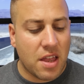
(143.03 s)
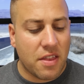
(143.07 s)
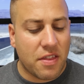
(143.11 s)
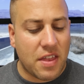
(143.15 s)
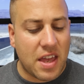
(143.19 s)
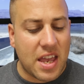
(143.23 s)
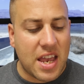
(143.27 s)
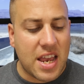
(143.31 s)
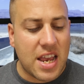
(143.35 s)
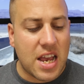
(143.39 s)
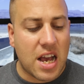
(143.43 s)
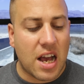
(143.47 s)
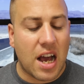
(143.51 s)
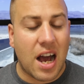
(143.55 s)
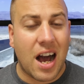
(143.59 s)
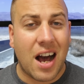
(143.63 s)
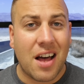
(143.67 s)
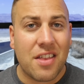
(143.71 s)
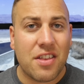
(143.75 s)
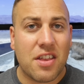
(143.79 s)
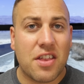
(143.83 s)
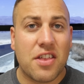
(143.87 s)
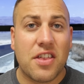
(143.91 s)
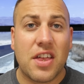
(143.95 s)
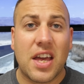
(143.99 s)
The
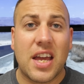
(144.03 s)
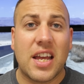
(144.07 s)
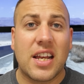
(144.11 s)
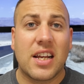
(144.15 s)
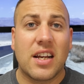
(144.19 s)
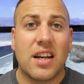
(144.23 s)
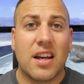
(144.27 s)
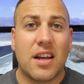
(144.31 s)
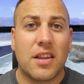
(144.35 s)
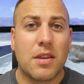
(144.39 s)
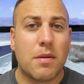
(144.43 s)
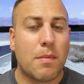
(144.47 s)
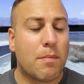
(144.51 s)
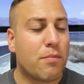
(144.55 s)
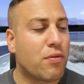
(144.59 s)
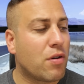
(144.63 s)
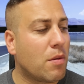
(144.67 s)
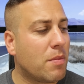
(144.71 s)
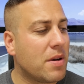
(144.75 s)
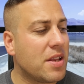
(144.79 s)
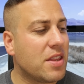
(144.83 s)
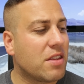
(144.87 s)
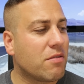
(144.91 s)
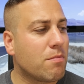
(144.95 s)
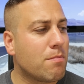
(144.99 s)
other thing, and
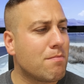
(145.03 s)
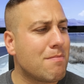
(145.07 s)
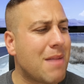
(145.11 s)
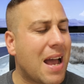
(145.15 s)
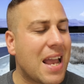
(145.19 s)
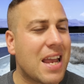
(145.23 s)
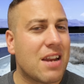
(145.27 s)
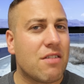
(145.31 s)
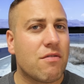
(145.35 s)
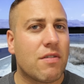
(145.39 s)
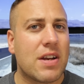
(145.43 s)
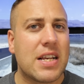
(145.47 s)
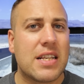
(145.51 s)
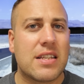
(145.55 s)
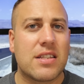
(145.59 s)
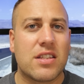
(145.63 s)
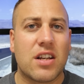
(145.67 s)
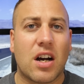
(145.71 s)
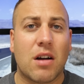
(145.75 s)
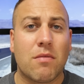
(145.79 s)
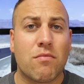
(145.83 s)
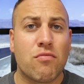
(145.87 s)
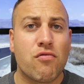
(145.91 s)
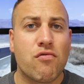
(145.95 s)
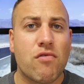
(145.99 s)
probably the main reason
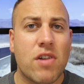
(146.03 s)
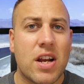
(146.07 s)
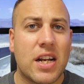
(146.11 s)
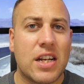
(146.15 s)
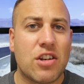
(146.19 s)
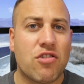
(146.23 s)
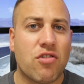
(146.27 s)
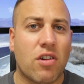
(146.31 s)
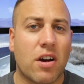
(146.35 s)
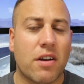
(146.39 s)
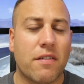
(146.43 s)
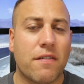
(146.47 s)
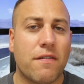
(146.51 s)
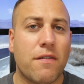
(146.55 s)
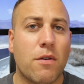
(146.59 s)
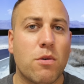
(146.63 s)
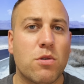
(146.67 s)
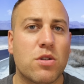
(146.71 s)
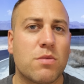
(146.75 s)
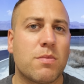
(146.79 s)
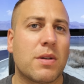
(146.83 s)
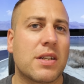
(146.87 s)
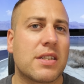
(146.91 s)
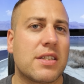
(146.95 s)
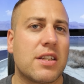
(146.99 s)
that I'm really trying to
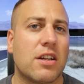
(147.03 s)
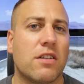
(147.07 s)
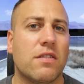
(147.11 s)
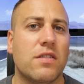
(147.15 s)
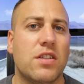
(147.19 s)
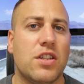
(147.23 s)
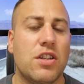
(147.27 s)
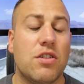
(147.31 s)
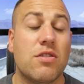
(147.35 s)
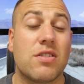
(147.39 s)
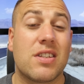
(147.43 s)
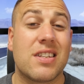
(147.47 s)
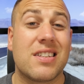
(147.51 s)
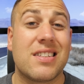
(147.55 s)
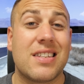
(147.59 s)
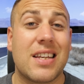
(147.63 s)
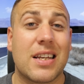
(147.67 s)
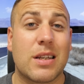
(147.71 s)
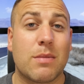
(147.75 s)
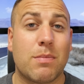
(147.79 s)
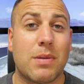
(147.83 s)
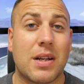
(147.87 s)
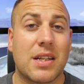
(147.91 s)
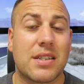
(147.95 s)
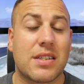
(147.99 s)
force myself to use the
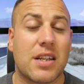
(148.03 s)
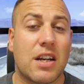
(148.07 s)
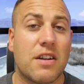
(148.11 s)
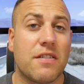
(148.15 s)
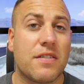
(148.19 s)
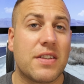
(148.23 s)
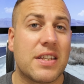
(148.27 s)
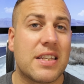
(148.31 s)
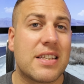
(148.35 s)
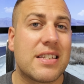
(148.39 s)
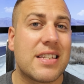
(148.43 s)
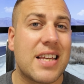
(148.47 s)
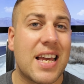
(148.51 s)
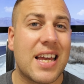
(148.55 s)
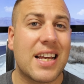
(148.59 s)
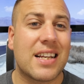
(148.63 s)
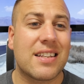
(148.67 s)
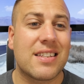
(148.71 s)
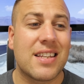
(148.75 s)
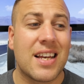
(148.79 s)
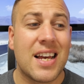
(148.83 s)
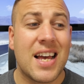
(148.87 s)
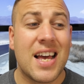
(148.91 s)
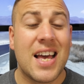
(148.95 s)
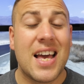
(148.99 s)
6 Plus over the
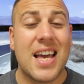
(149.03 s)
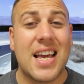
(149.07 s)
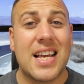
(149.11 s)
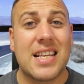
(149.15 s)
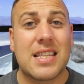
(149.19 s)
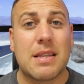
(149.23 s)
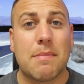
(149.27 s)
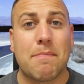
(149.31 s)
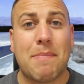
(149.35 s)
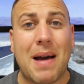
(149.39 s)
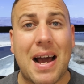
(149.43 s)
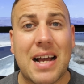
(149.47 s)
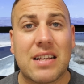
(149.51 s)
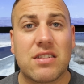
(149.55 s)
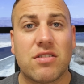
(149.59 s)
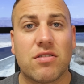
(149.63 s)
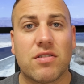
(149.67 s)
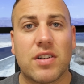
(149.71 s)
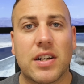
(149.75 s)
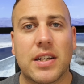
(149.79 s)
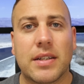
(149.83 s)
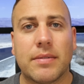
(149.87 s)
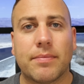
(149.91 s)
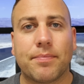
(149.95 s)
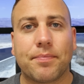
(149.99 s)
6, is the
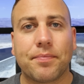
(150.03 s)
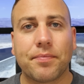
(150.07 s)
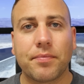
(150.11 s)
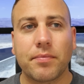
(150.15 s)
battery.